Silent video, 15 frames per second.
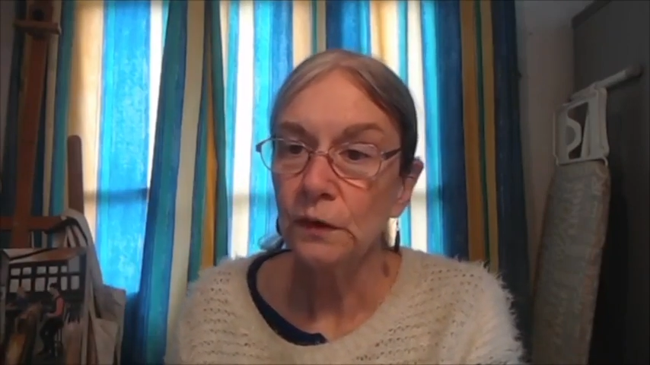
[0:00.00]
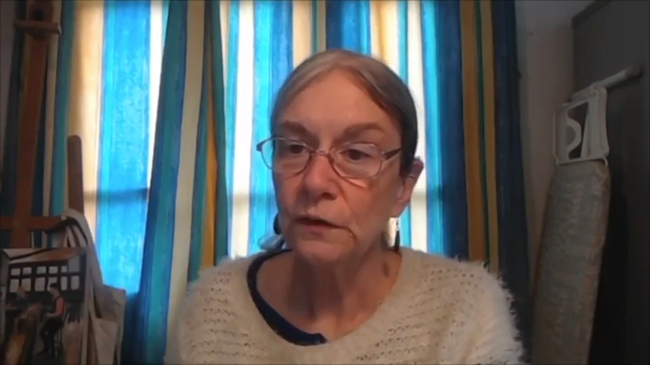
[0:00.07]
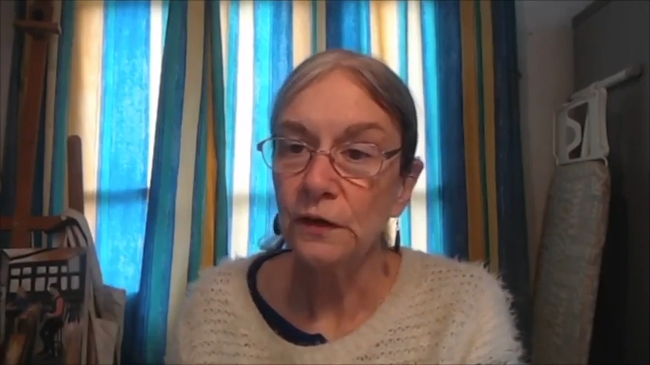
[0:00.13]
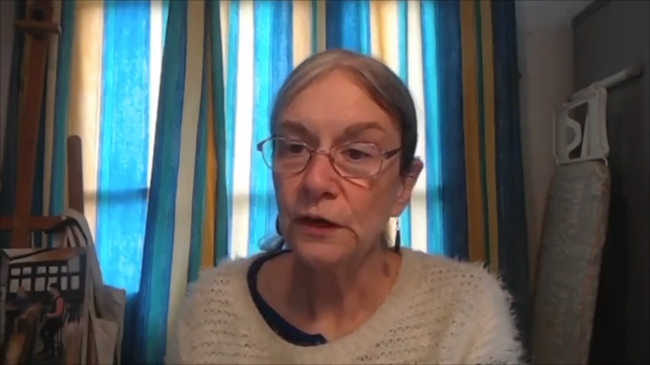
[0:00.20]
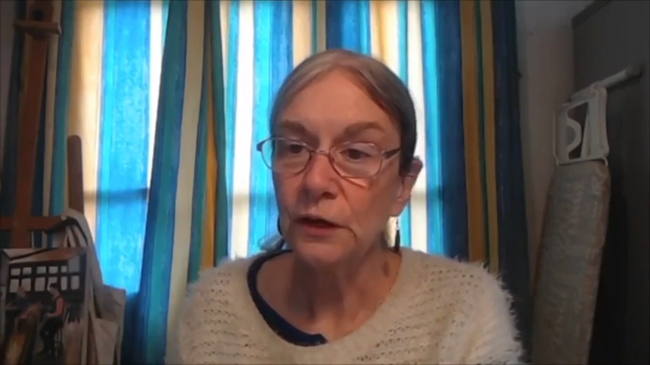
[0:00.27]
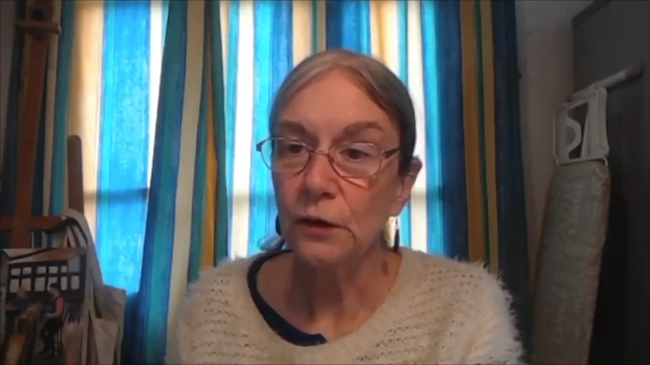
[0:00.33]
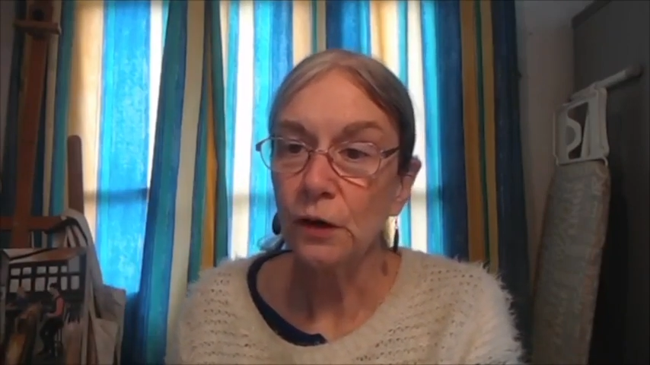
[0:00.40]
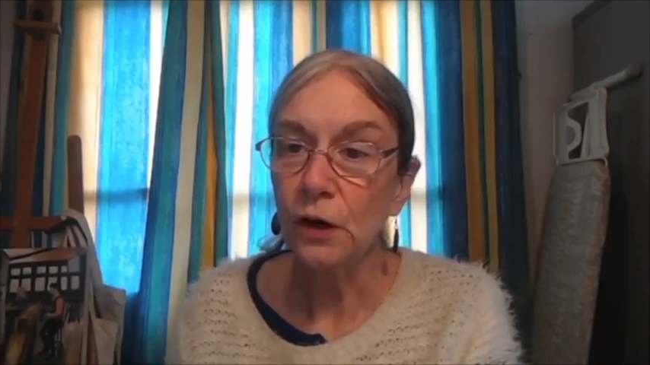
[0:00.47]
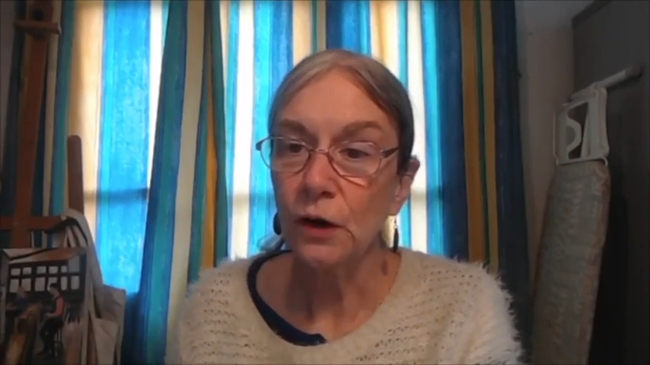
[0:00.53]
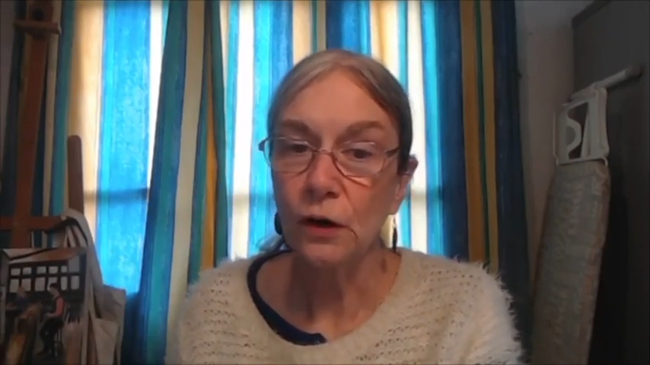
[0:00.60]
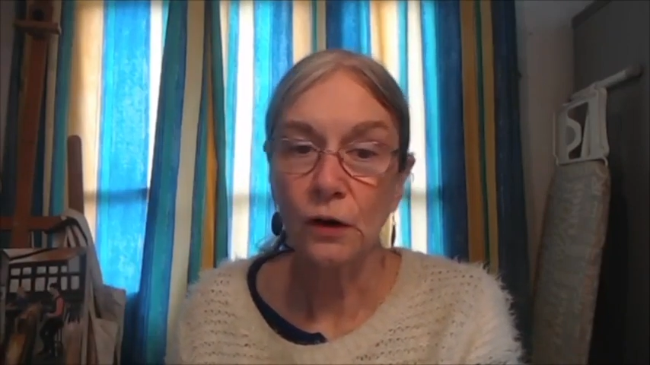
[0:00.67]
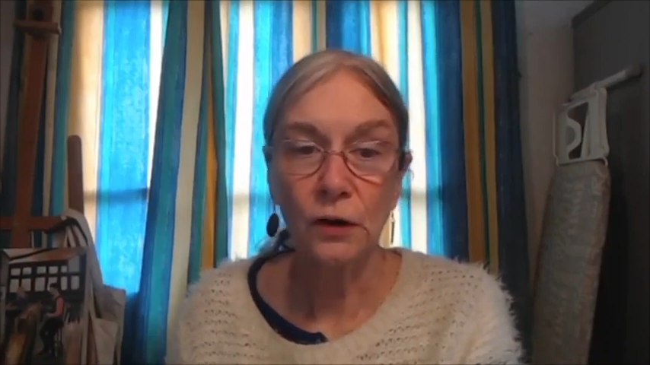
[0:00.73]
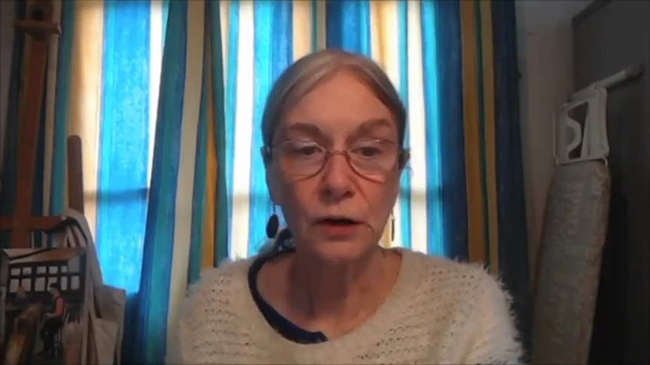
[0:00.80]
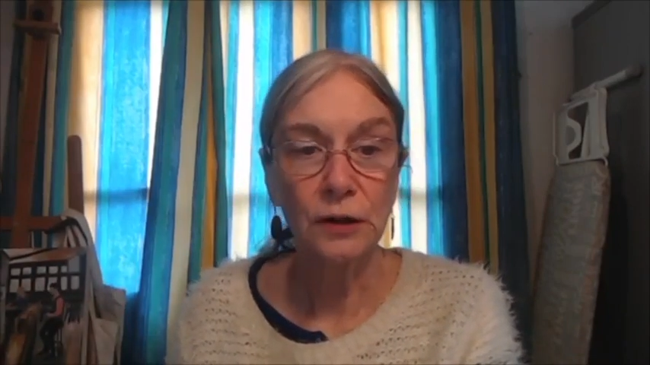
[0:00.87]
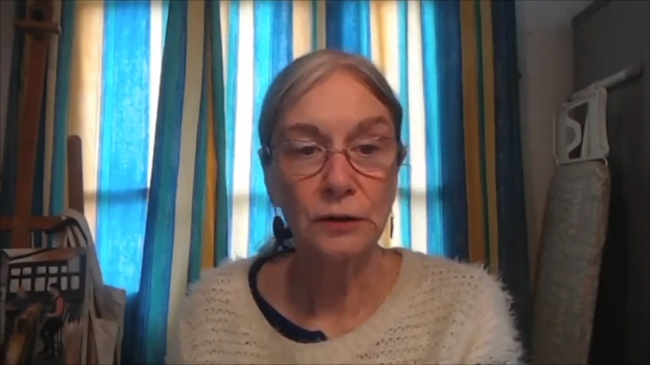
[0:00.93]
There
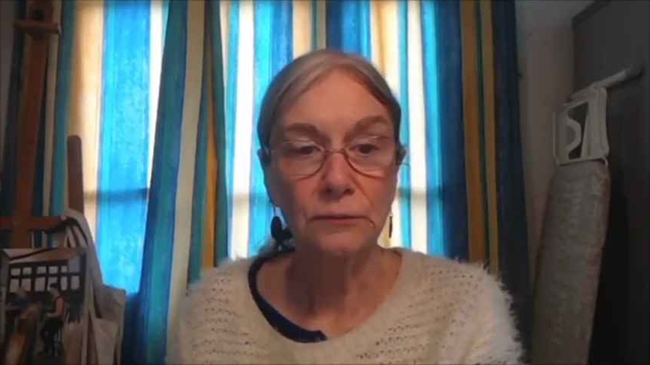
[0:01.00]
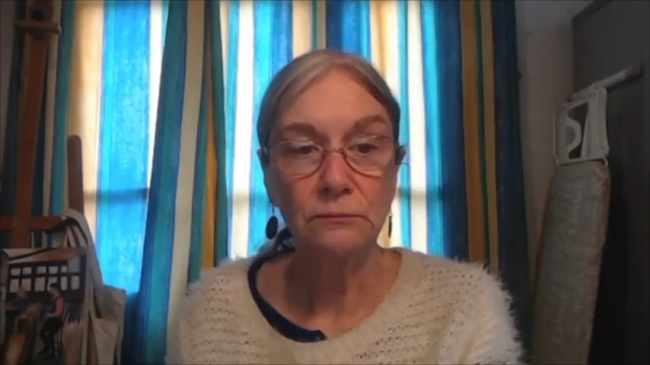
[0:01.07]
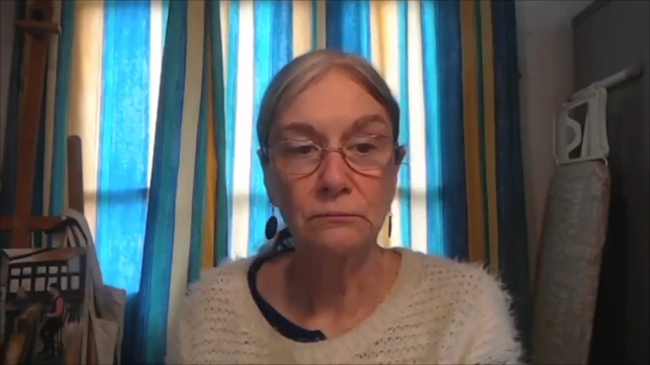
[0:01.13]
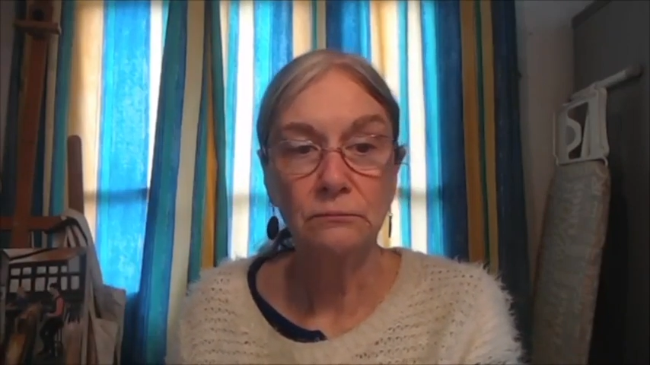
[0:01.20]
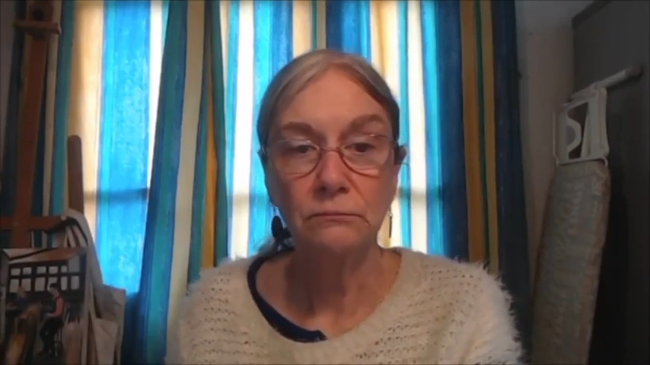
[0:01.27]
are